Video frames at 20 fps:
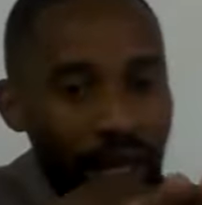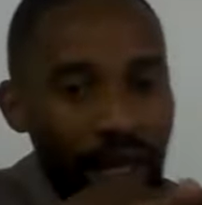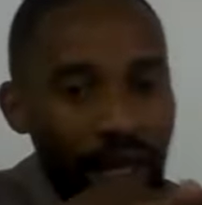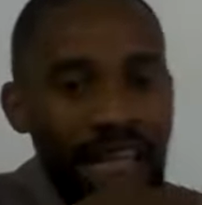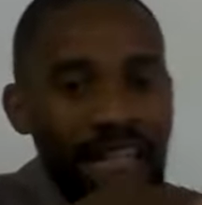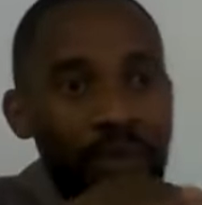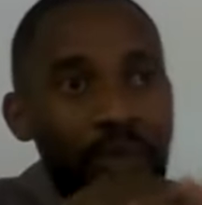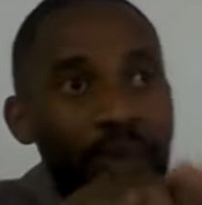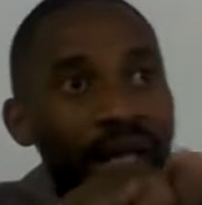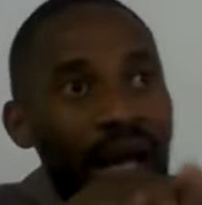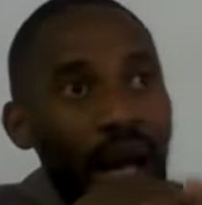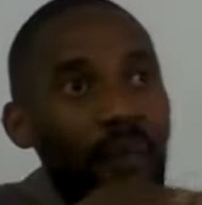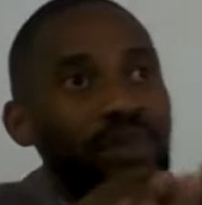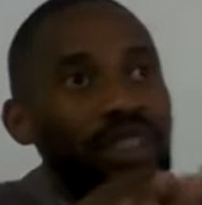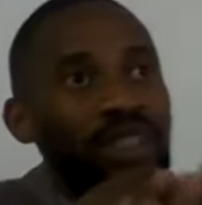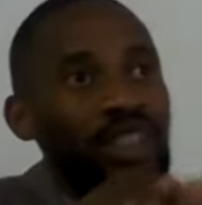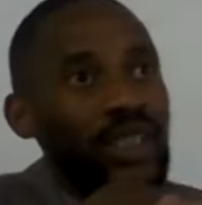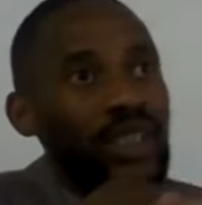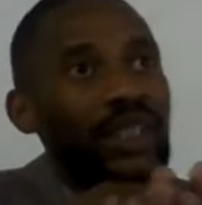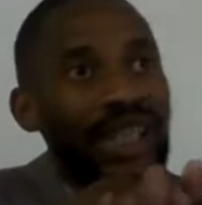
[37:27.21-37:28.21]
it
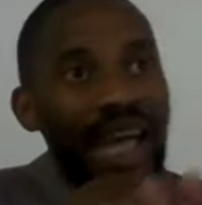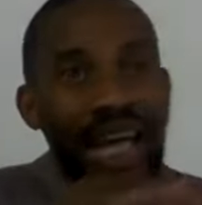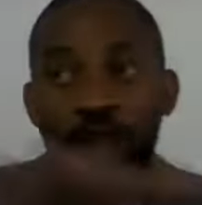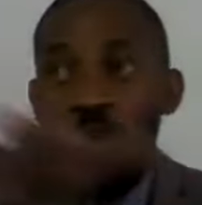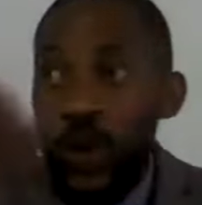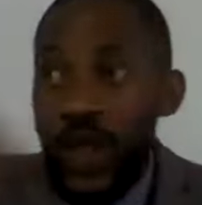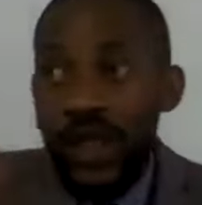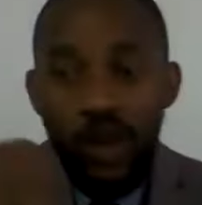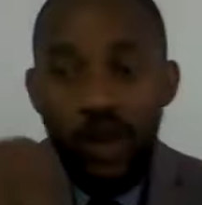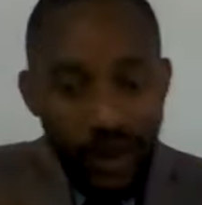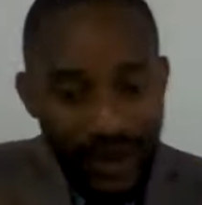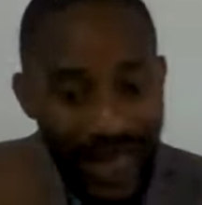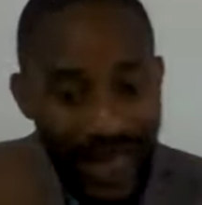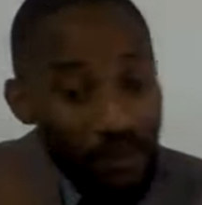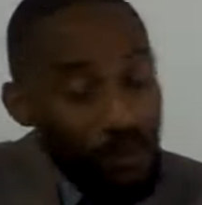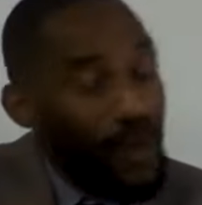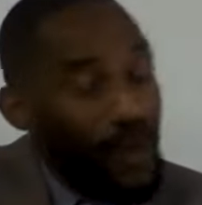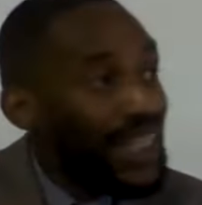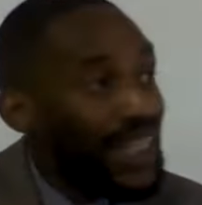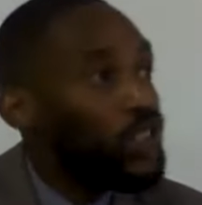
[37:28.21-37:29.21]
becomes that will,
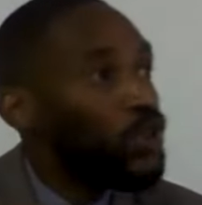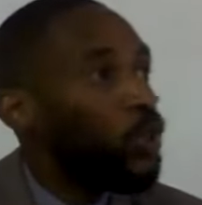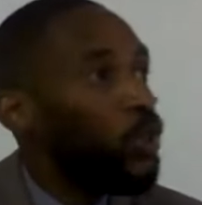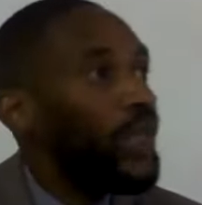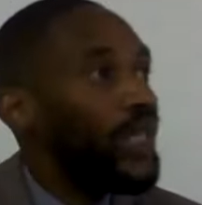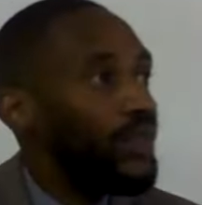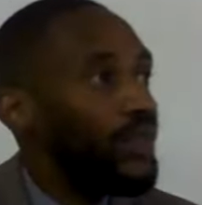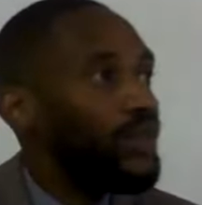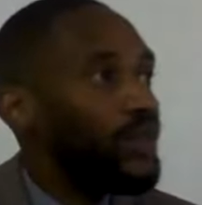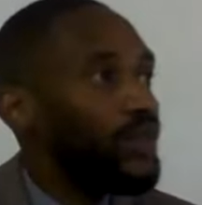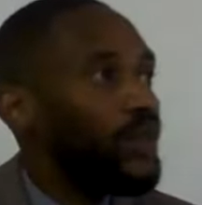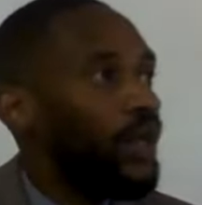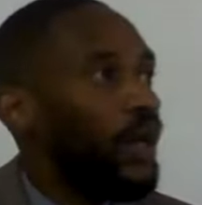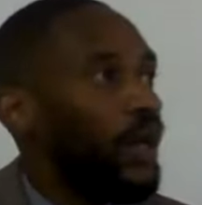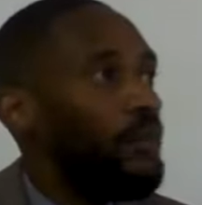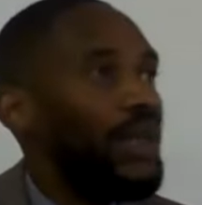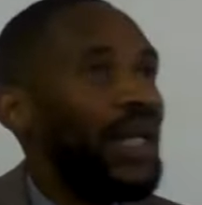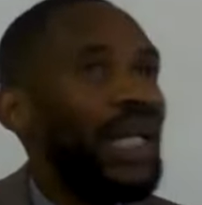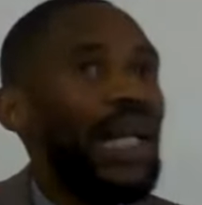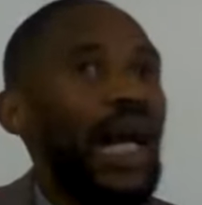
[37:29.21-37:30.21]
that man's will
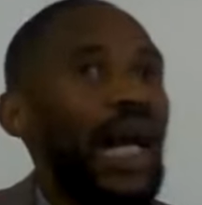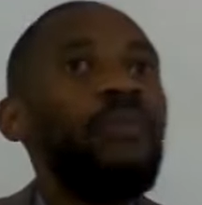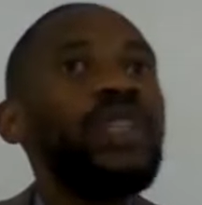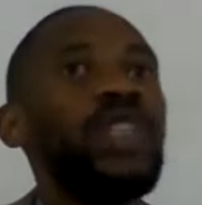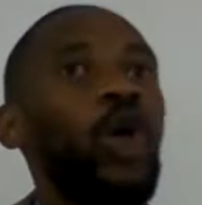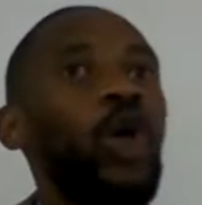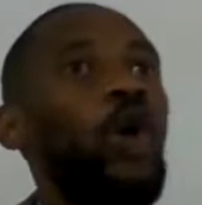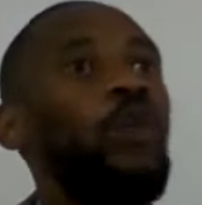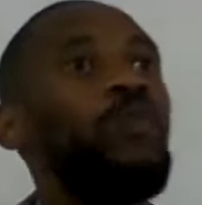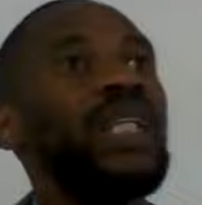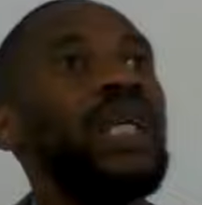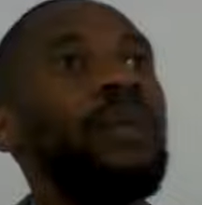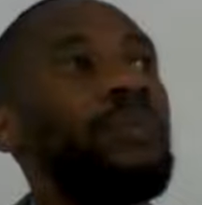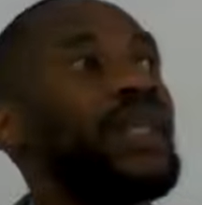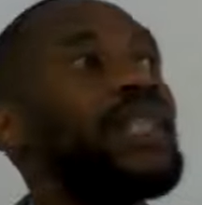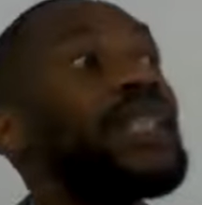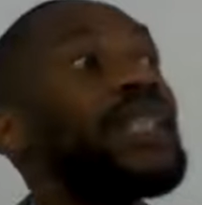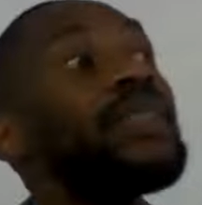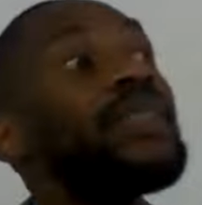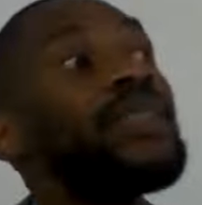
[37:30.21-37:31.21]
becomes
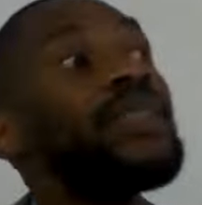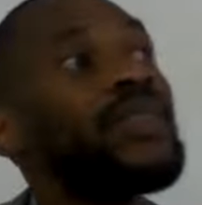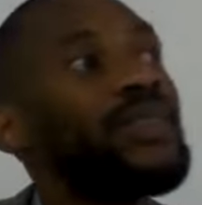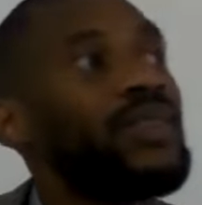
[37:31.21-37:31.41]
omnipotent.